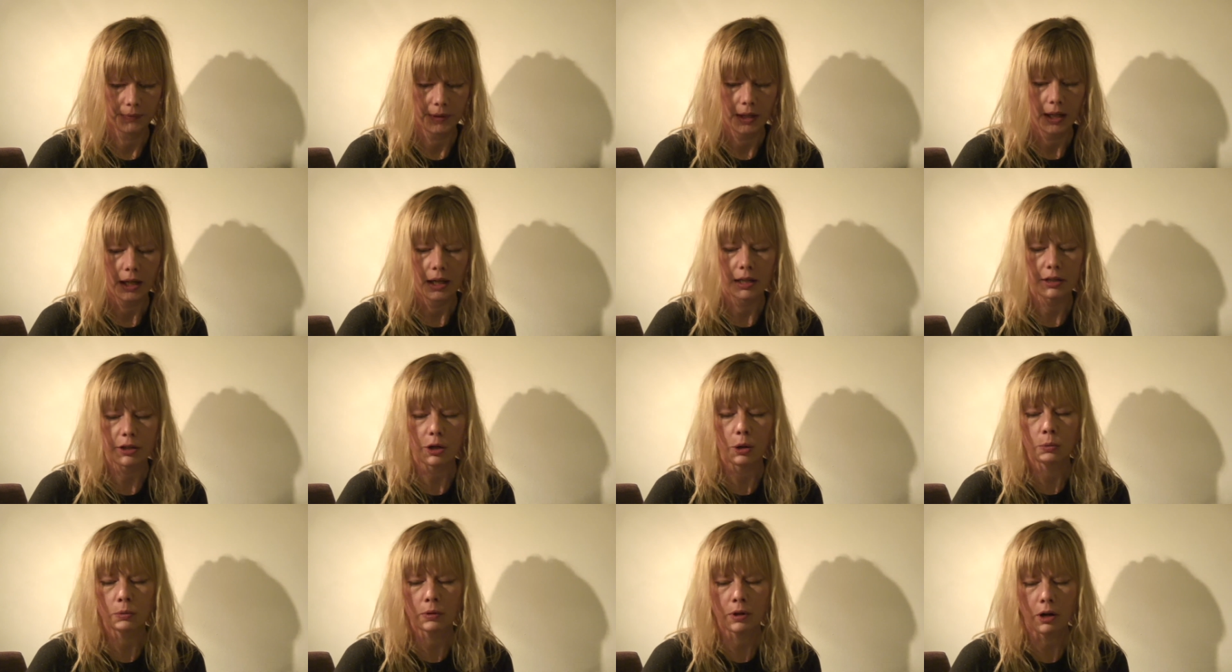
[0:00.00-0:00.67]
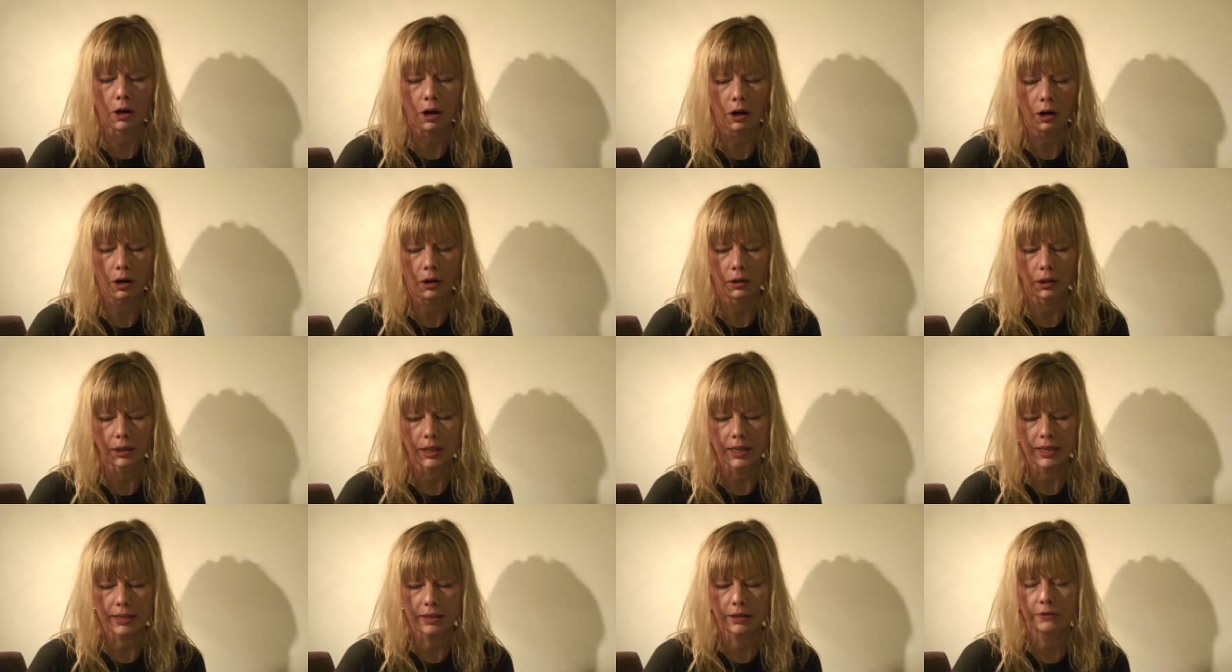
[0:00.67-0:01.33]
His own call
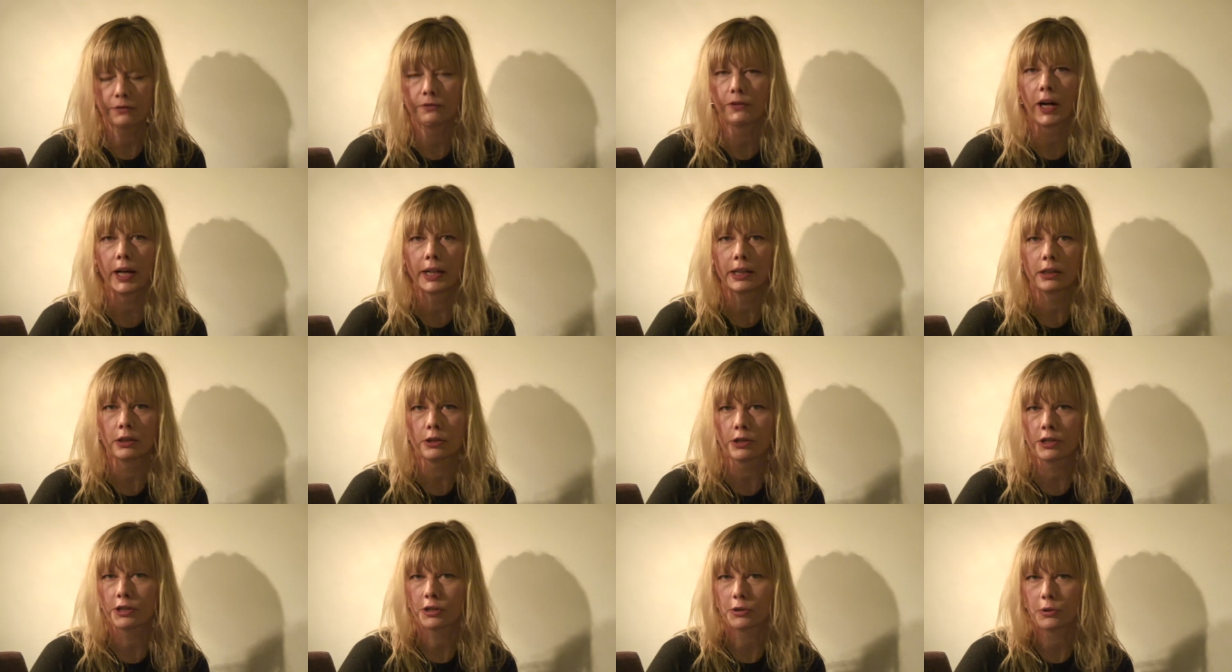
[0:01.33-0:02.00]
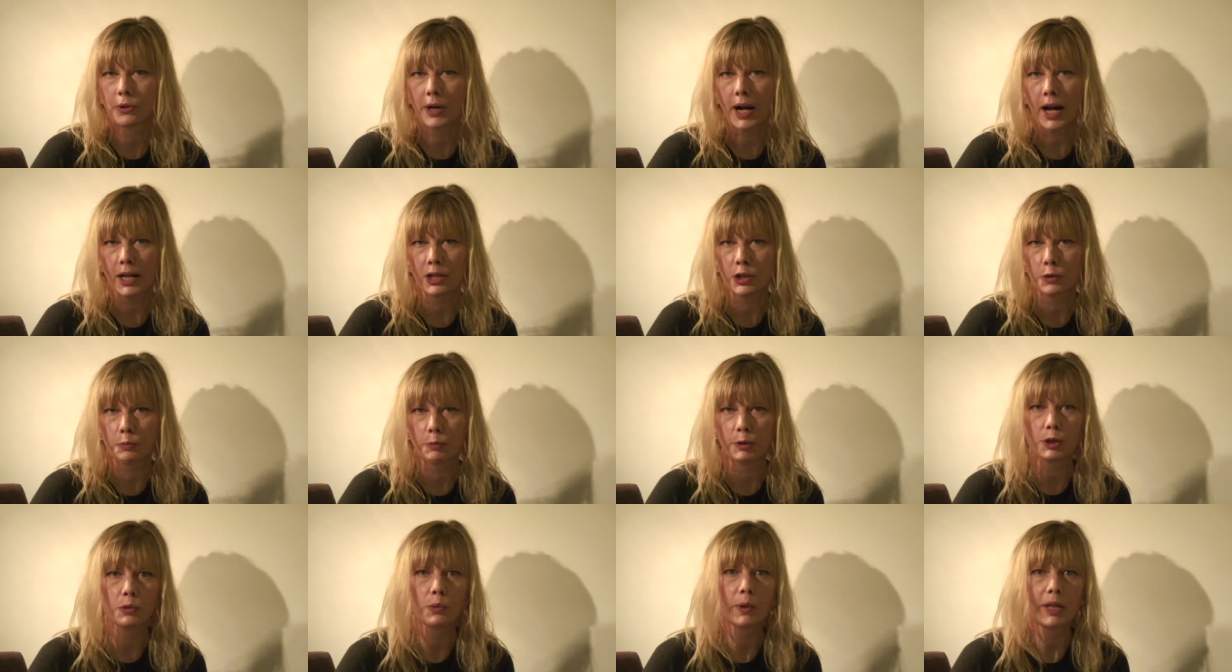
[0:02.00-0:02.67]
is the vinyl
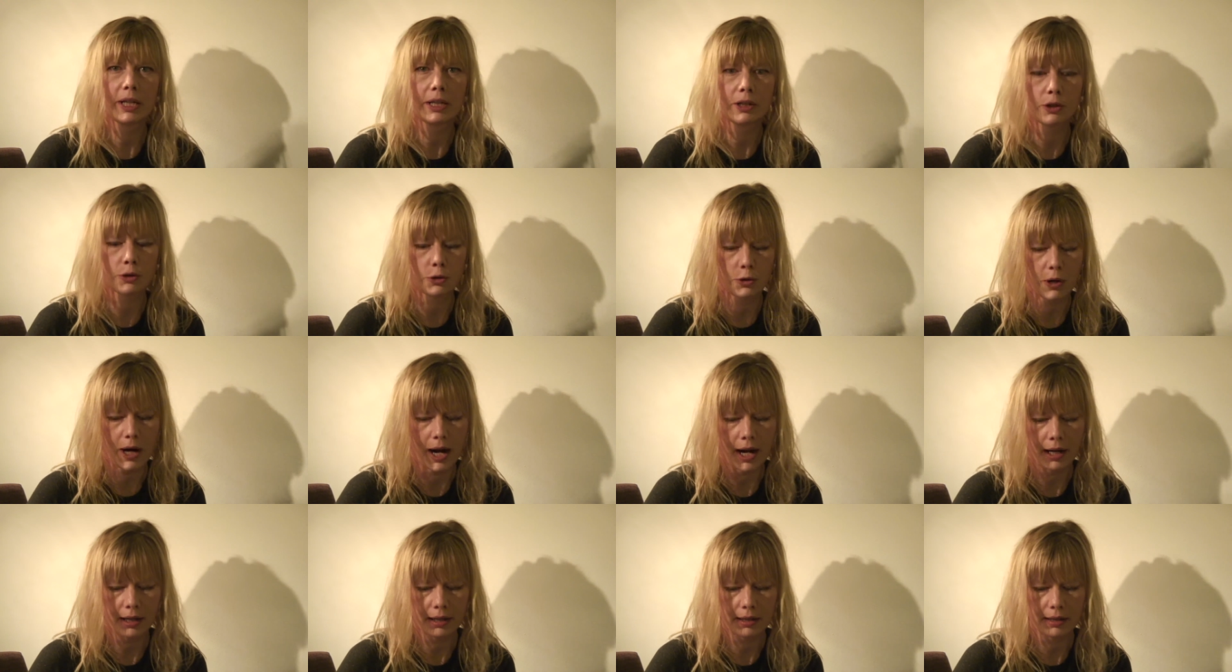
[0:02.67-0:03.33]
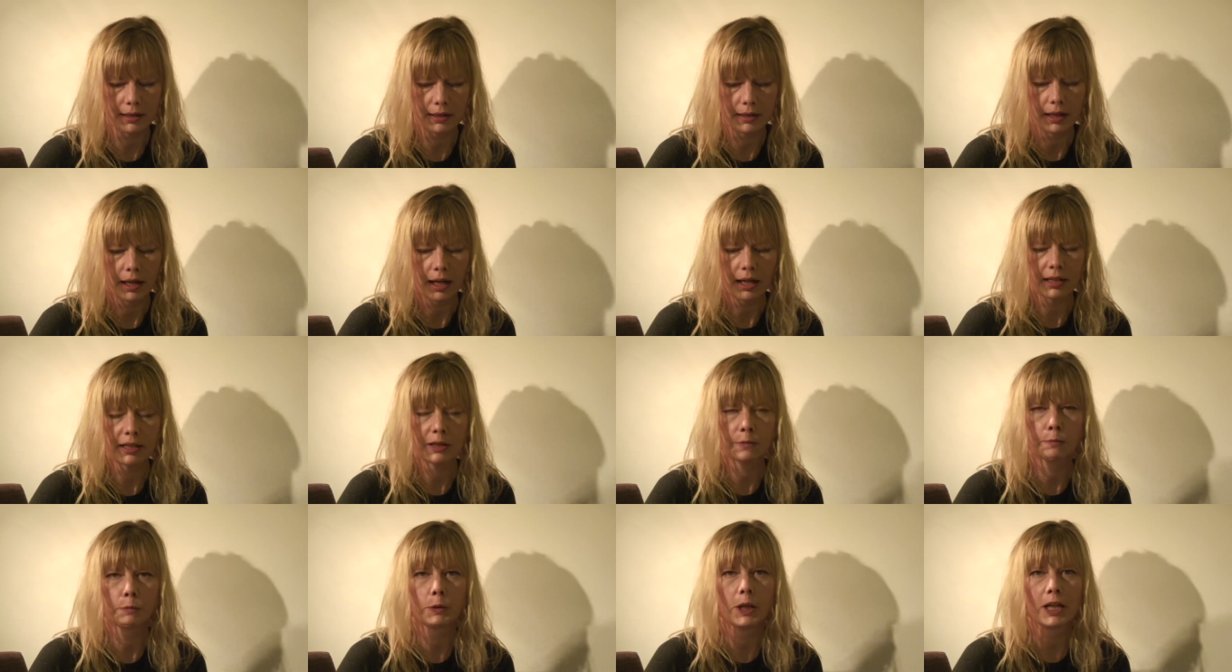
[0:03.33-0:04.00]
scratch between tracks, a
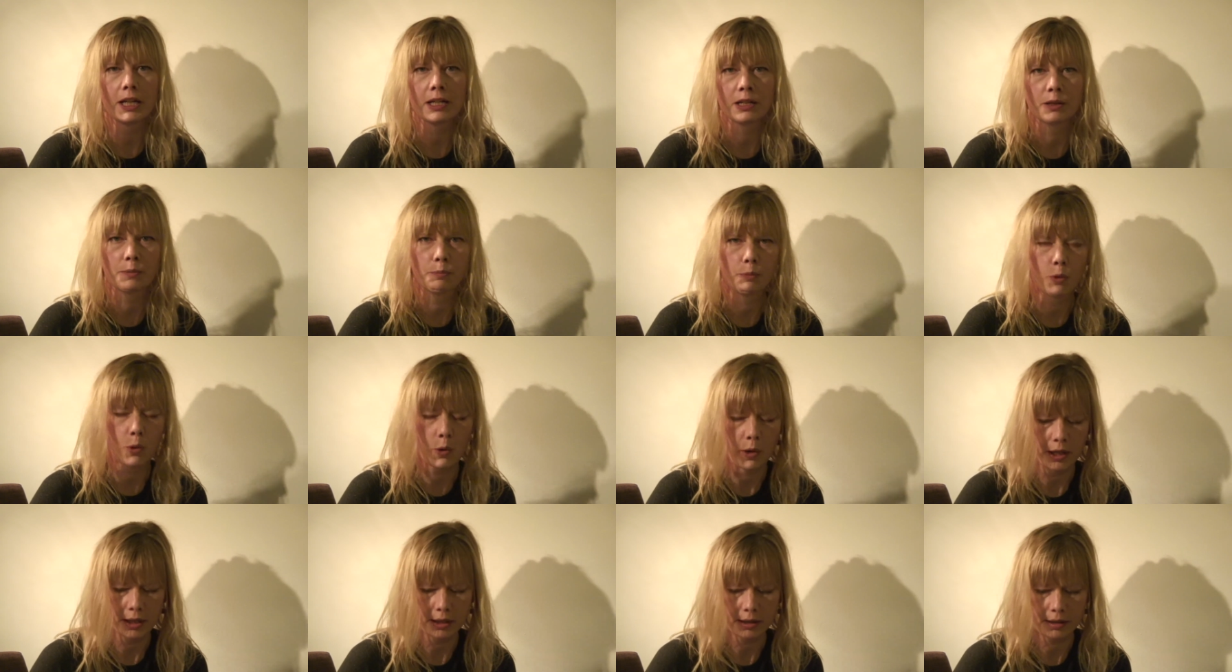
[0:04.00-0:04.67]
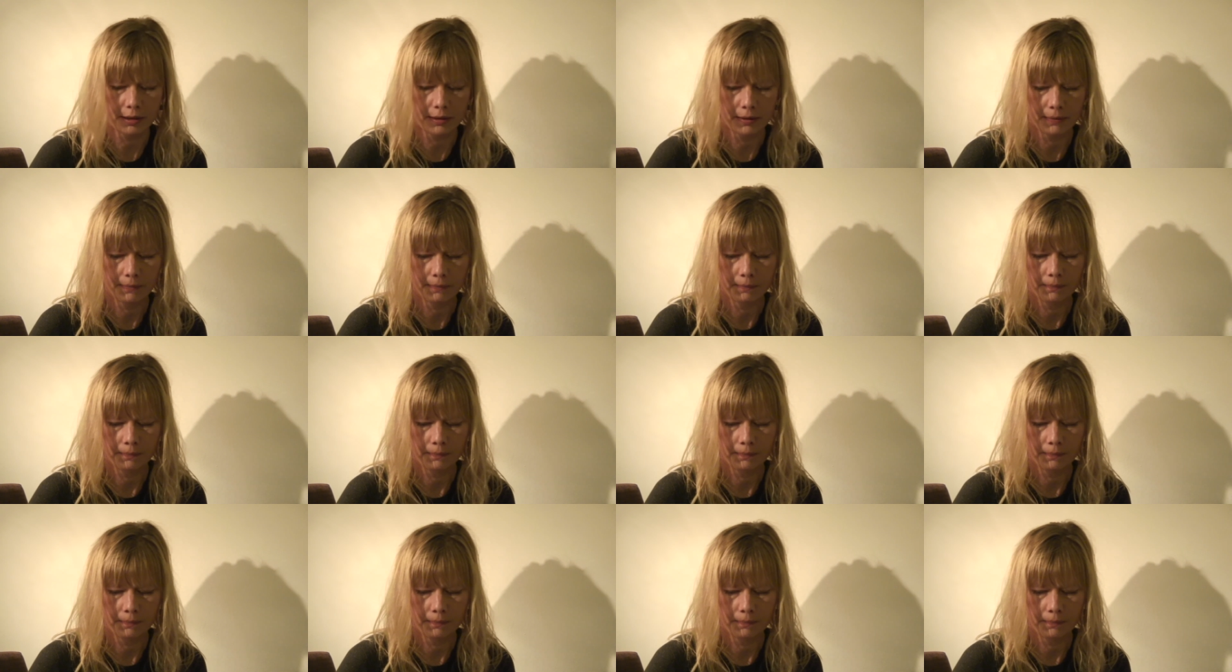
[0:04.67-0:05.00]
splice point.